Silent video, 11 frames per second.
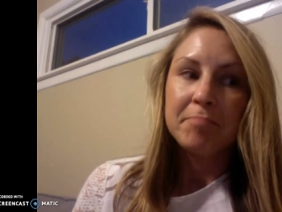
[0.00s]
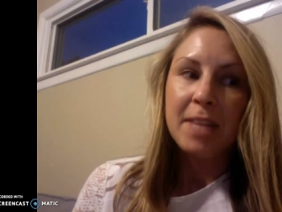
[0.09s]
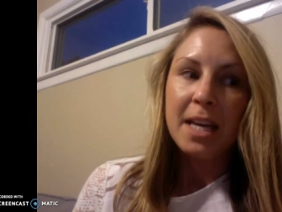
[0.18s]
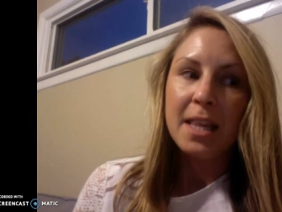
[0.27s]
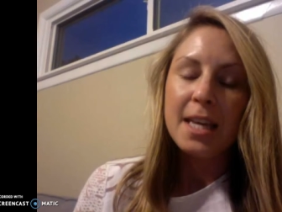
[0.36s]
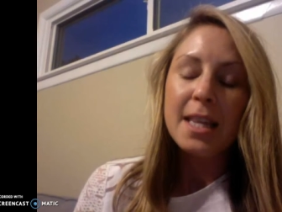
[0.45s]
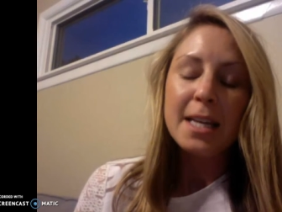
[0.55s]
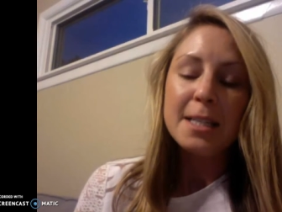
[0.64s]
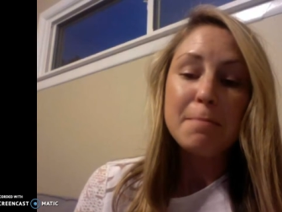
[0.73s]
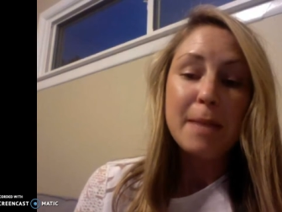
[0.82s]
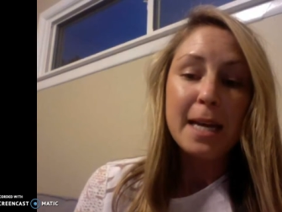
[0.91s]
I think
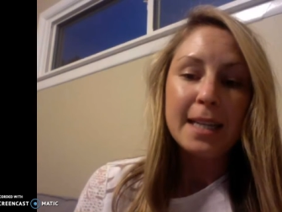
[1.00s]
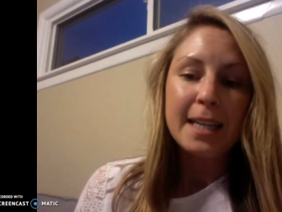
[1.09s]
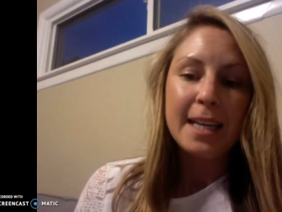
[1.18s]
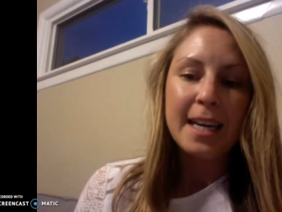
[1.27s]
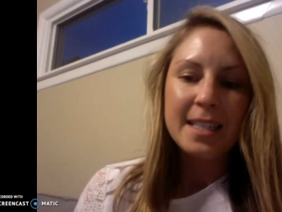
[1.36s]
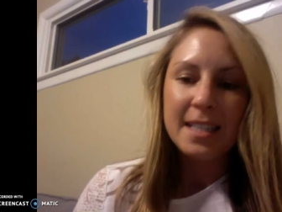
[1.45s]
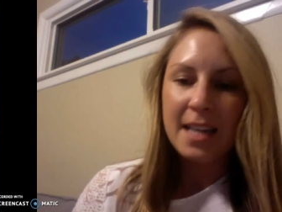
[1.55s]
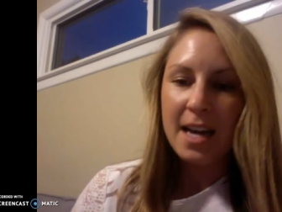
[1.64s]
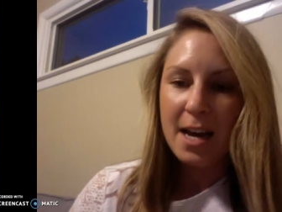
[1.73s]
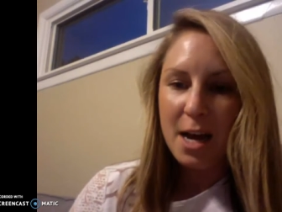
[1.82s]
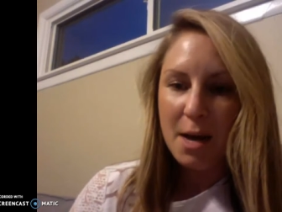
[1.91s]
that's mainly it.
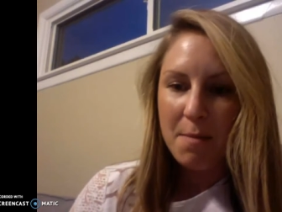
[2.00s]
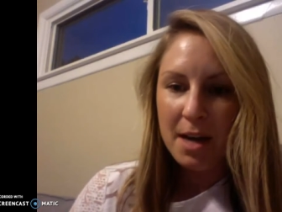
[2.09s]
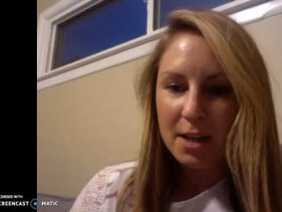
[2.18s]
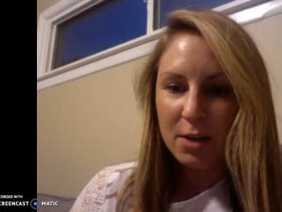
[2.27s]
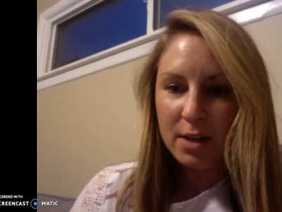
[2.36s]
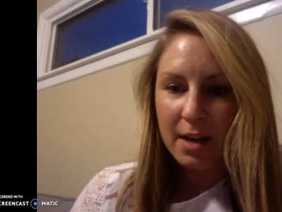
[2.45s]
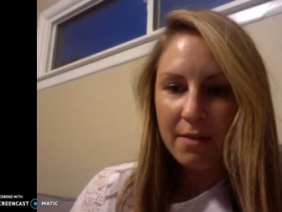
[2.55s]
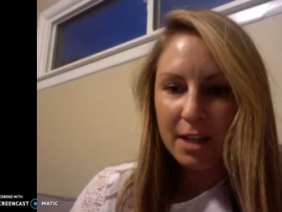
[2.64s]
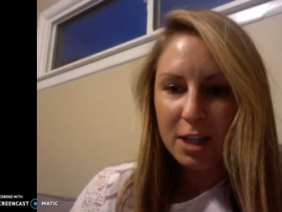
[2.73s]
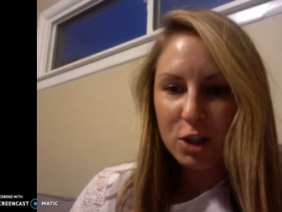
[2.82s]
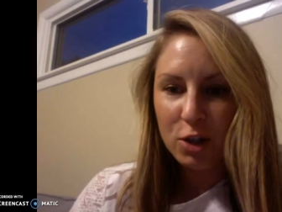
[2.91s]
I don't have
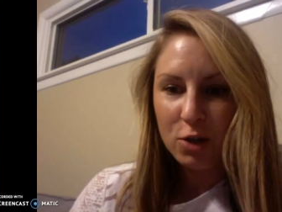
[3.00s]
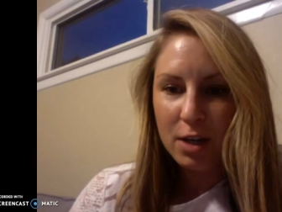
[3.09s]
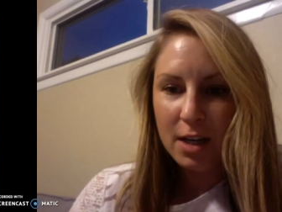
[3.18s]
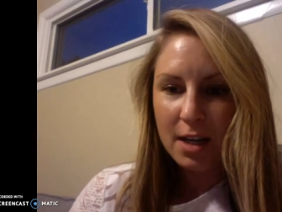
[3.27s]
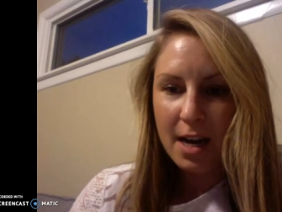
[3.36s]
any children.